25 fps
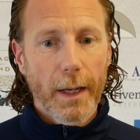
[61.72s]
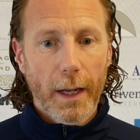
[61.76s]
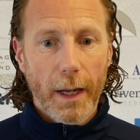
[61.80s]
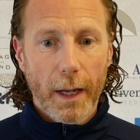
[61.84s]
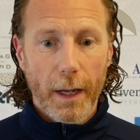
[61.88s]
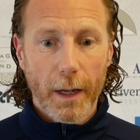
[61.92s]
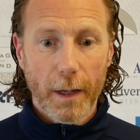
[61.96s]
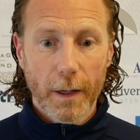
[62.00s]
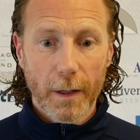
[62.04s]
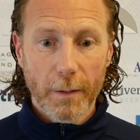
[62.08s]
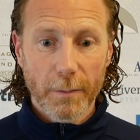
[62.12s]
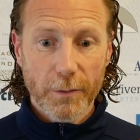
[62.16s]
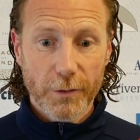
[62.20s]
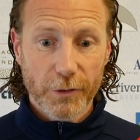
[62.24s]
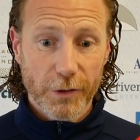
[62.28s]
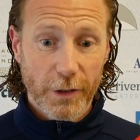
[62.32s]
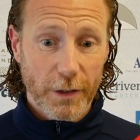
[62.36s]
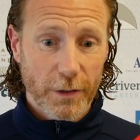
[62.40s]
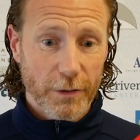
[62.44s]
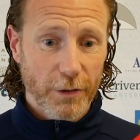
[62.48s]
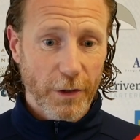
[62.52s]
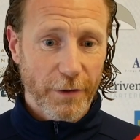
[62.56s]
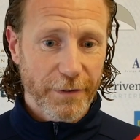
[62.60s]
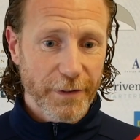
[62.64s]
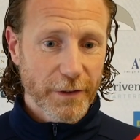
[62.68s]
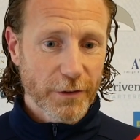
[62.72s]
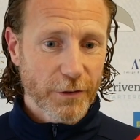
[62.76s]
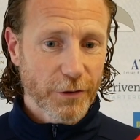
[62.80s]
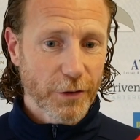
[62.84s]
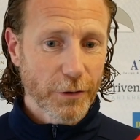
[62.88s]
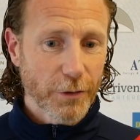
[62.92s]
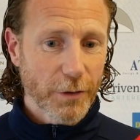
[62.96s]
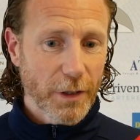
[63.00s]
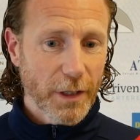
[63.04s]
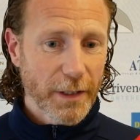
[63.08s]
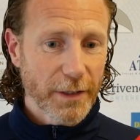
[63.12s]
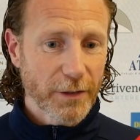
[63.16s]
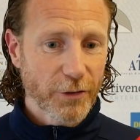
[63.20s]
Um, so I think
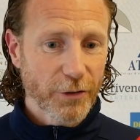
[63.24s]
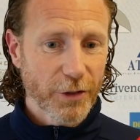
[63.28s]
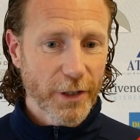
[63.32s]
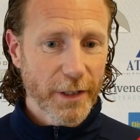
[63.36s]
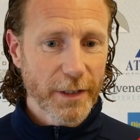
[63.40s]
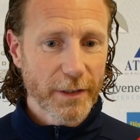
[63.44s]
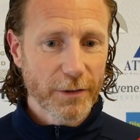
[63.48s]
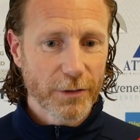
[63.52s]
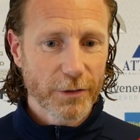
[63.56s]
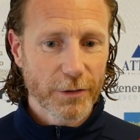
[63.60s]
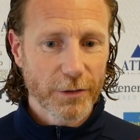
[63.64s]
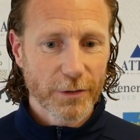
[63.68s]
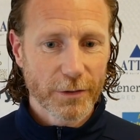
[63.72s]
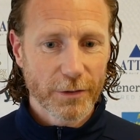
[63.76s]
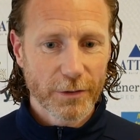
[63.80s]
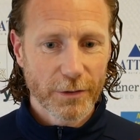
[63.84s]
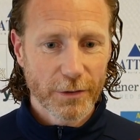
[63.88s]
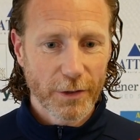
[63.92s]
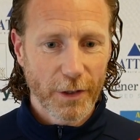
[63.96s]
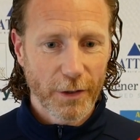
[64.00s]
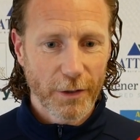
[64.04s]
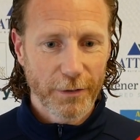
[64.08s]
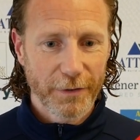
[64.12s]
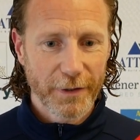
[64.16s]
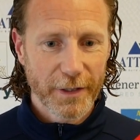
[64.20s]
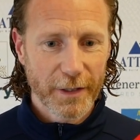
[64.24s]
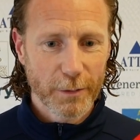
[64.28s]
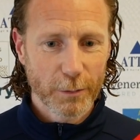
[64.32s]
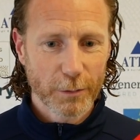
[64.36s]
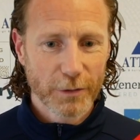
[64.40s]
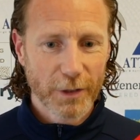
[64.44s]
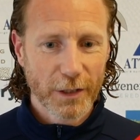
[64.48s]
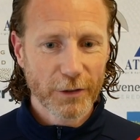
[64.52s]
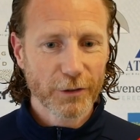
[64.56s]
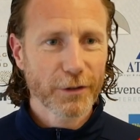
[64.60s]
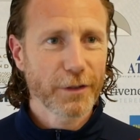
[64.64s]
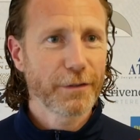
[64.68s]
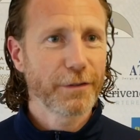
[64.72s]
two clean sheets. So I think it was
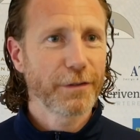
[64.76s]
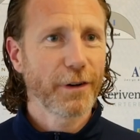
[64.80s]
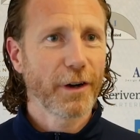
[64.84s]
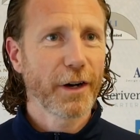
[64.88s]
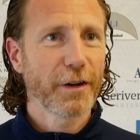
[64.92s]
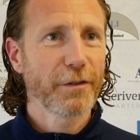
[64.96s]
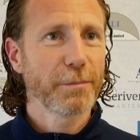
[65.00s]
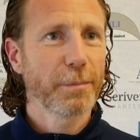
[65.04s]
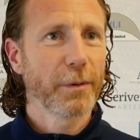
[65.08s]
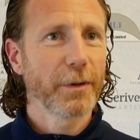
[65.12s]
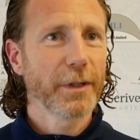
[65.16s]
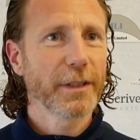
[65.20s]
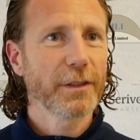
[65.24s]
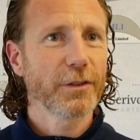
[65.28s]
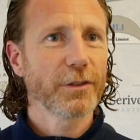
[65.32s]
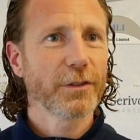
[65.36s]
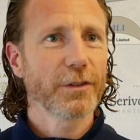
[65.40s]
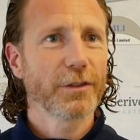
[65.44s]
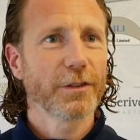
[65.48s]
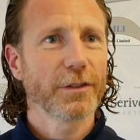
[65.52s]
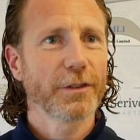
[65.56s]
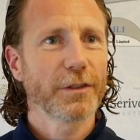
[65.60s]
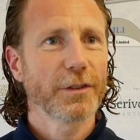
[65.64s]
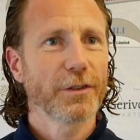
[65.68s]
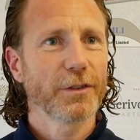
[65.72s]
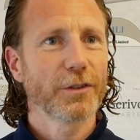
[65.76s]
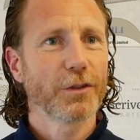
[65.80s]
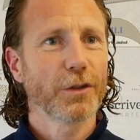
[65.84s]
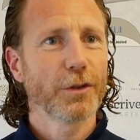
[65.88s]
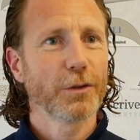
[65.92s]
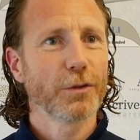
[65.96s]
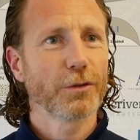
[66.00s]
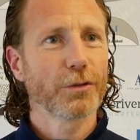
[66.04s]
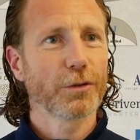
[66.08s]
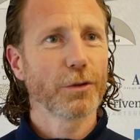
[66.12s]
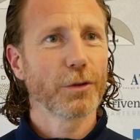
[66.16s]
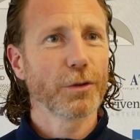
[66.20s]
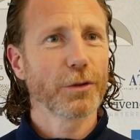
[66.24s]
actually five points, two
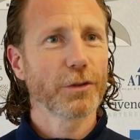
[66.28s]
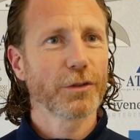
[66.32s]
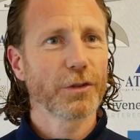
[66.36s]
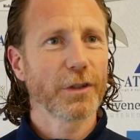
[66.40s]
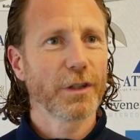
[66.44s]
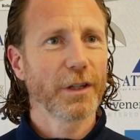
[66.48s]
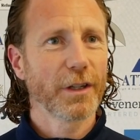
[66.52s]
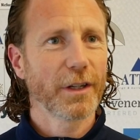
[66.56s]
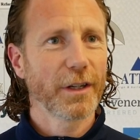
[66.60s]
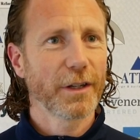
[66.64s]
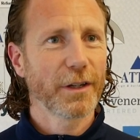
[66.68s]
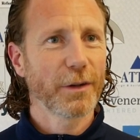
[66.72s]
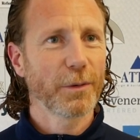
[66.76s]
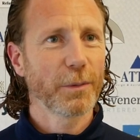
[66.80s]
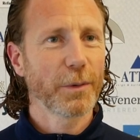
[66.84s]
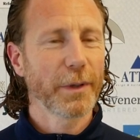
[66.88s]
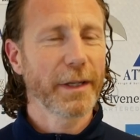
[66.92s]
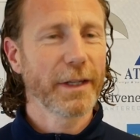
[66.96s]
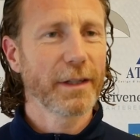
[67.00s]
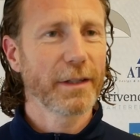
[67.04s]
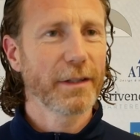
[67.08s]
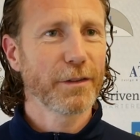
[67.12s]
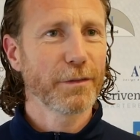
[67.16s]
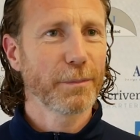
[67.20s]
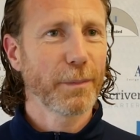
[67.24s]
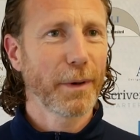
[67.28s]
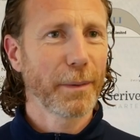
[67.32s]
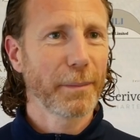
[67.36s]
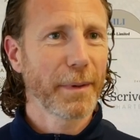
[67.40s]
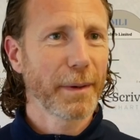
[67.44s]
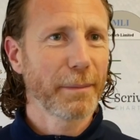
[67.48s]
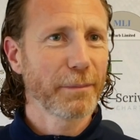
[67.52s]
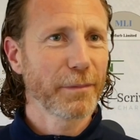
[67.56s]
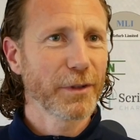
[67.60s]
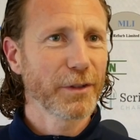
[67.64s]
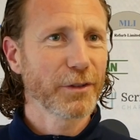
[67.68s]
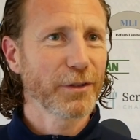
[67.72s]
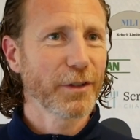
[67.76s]
draws and a, and a win, if my
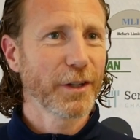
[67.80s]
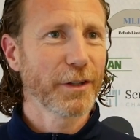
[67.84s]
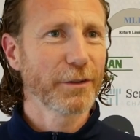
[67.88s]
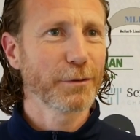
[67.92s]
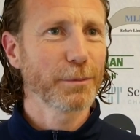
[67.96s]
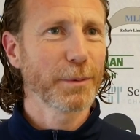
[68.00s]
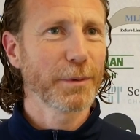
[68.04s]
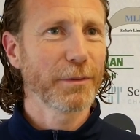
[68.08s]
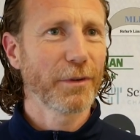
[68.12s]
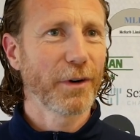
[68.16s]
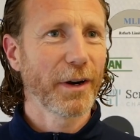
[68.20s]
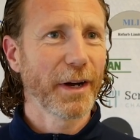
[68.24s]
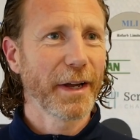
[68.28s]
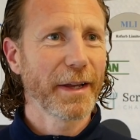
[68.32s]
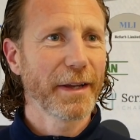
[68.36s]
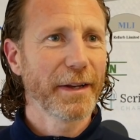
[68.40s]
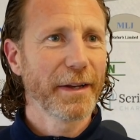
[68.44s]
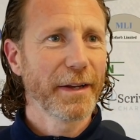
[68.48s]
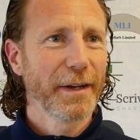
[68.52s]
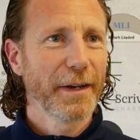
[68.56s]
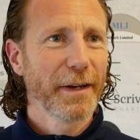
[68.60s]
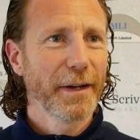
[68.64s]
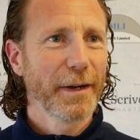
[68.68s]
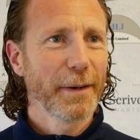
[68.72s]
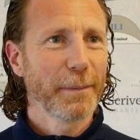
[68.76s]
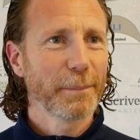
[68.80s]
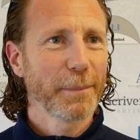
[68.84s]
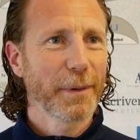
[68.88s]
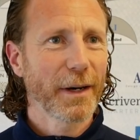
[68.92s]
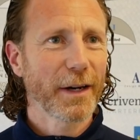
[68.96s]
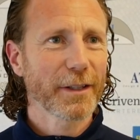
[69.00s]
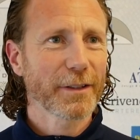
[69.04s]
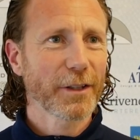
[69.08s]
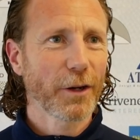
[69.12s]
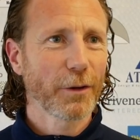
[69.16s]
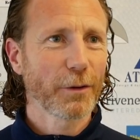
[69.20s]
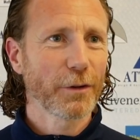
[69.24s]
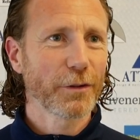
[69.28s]
memory serves me right. But
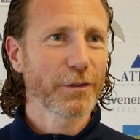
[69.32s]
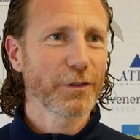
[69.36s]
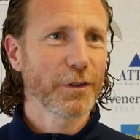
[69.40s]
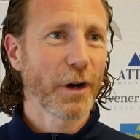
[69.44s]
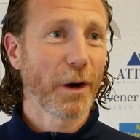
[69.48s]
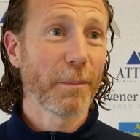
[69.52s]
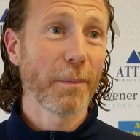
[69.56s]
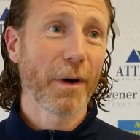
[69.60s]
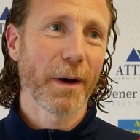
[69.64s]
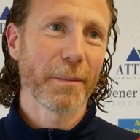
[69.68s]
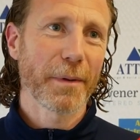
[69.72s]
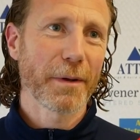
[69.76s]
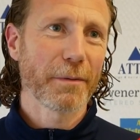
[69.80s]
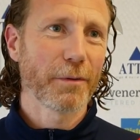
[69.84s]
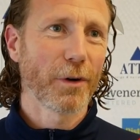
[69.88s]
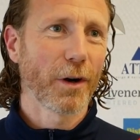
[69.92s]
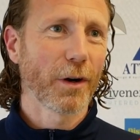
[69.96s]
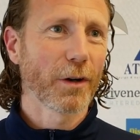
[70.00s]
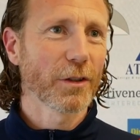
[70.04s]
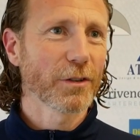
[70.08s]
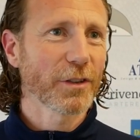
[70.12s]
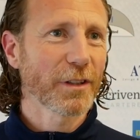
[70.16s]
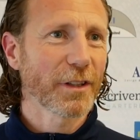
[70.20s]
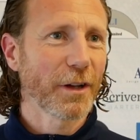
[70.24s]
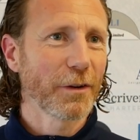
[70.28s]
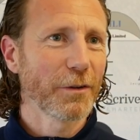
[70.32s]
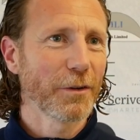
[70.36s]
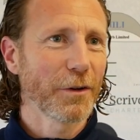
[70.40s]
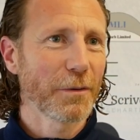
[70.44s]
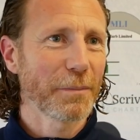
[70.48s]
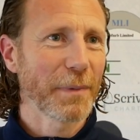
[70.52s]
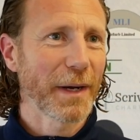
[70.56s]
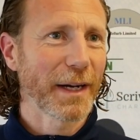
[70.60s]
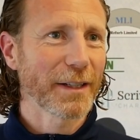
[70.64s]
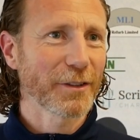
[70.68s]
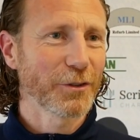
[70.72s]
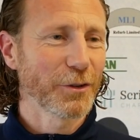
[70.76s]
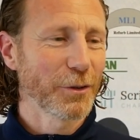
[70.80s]
I don't often, I might be wrong because I don't look
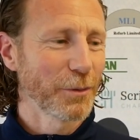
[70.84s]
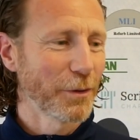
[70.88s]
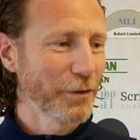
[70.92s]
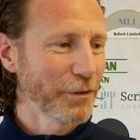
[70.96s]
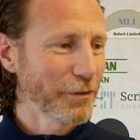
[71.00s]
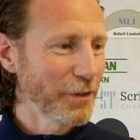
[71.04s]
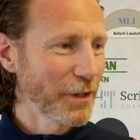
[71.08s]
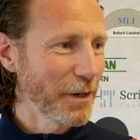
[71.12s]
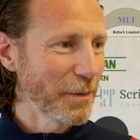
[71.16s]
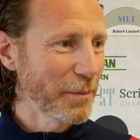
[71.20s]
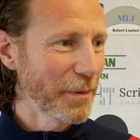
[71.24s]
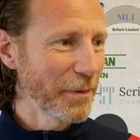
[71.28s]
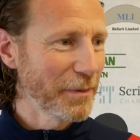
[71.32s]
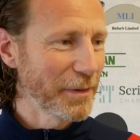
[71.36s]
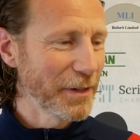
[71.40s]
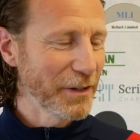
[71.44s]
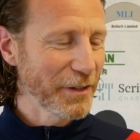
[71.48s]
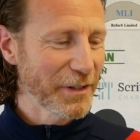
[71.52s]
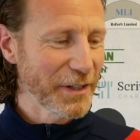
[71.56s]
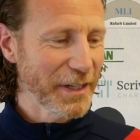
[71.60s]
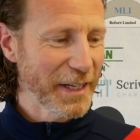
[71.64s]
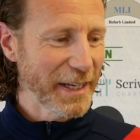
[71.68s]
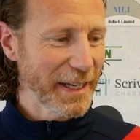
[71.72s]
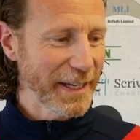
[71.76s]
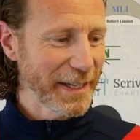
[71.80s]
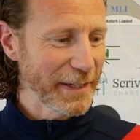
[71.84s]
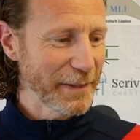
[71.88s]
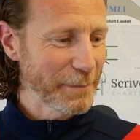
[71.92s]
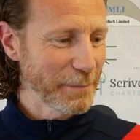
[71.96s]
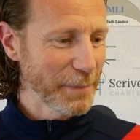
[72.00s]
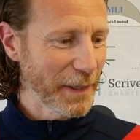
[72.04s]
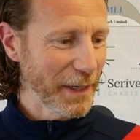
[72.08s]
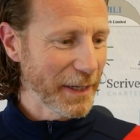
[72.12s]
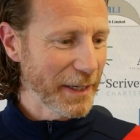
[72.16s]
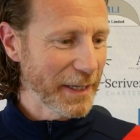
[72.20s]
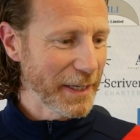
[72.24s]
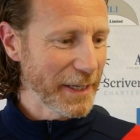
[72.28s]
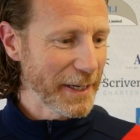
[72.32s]
back too often. I'm only looking ahead.
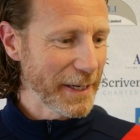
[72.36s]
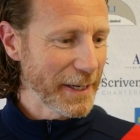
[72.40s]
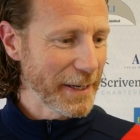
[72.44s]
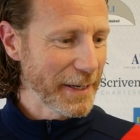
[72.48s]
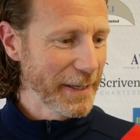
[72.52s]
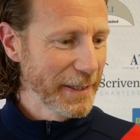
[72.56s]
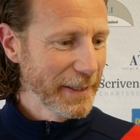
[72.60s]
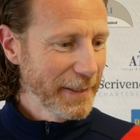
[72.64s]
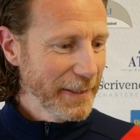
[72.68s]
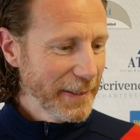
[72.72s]
But uh,